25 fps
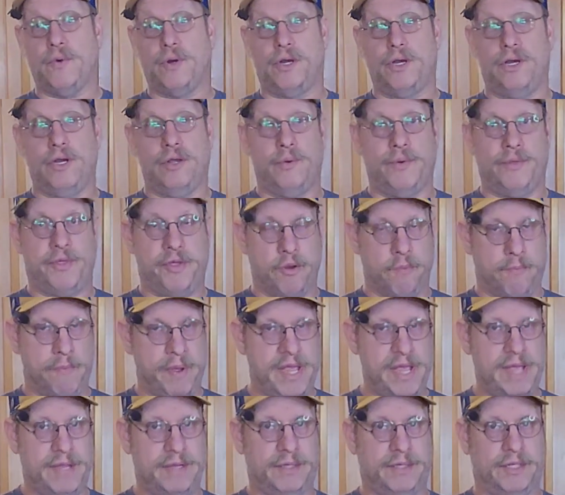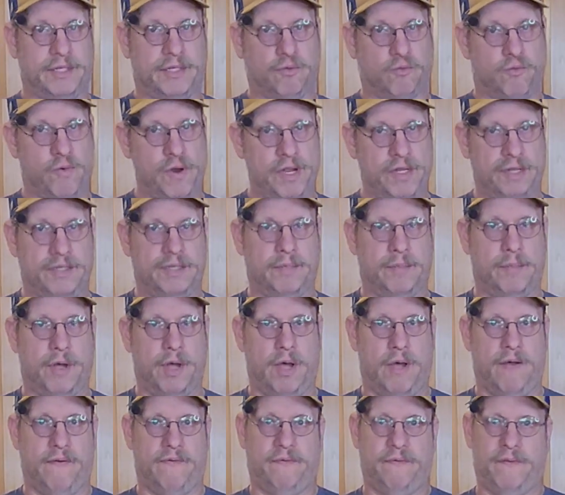want to do with your beans is rinse them
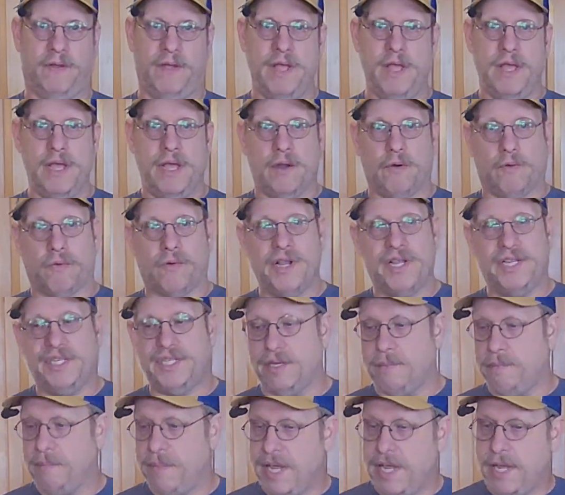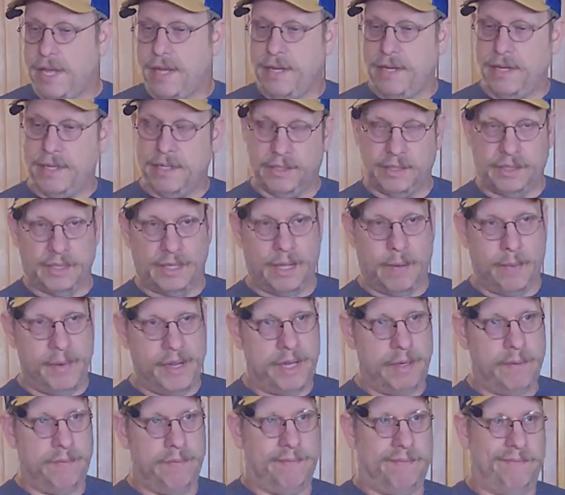off. Reason being is, I
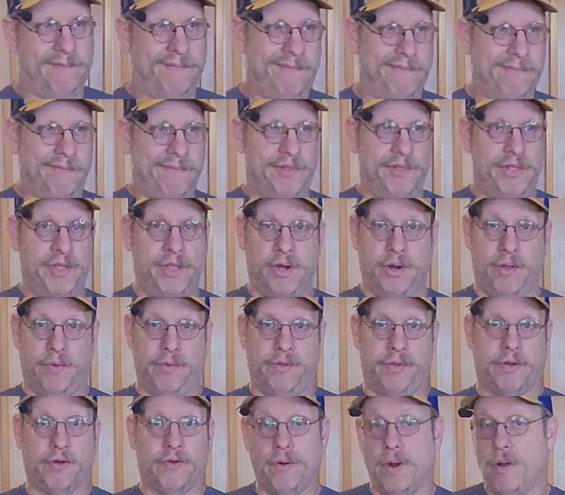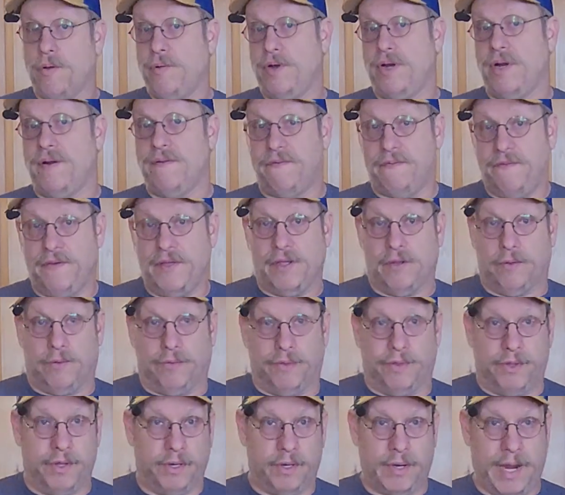mean, you know, they're grown in a
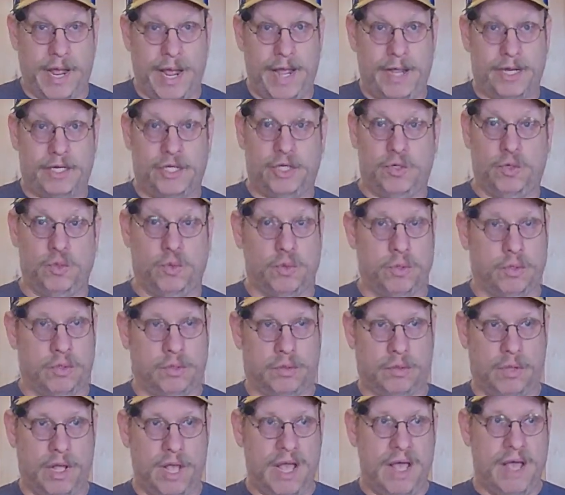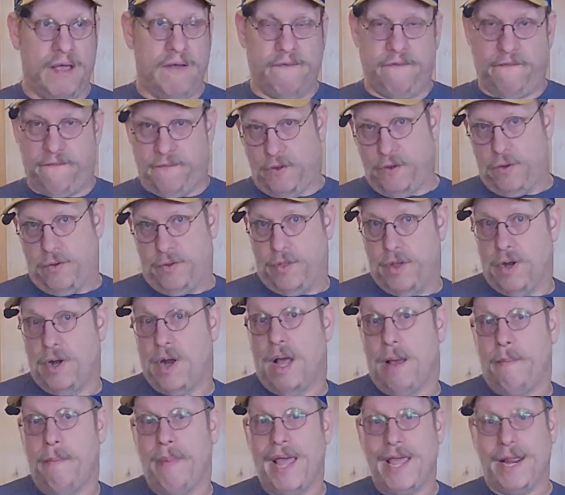field. They're actual food. They're
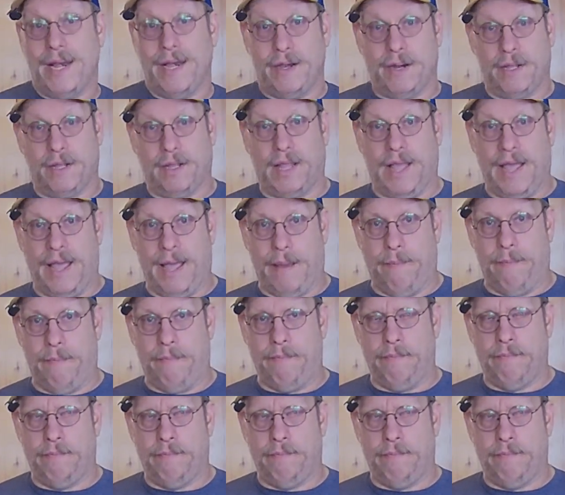not made in a lab.